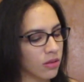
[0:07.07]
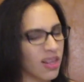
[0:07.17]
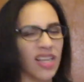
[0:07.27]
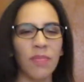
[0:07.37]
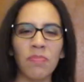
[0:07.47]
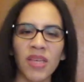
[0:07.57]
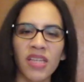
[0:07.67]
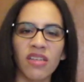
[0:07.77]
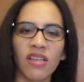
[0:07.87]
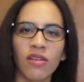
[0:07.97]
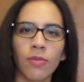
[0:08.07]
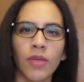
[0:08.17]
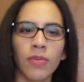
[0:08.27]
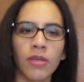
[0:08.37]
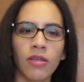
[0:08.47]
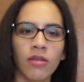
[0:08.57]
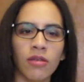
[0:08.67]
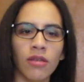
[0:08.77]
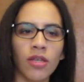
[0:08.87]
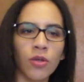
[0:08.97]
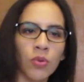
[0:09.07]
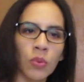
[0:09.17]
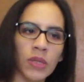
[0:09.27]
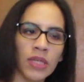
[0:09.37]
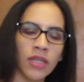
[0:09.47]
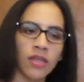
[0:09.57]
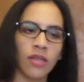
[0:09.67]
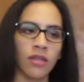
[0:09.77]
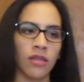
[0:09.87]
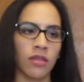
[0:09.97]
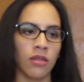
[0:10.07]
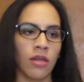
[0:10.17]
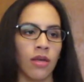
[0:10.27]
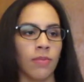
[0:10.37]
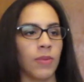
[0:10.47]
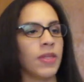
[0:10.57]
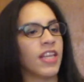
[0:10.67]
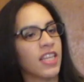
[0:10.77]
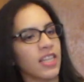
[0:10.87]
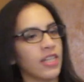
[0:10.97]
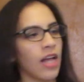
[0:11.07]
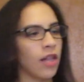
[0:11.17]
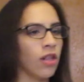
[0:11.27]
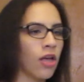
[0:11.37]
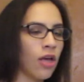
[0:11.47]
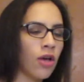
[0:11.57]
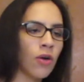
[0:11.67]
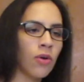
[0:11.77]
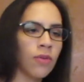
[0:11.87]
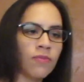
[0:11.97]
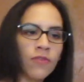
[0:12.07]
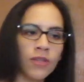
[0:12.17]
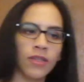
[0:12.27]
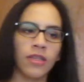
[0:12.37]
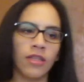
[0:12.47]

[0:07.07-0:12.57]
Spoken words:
like a mint color maybe. Like a green. Maybe like a yellow. I'm feeling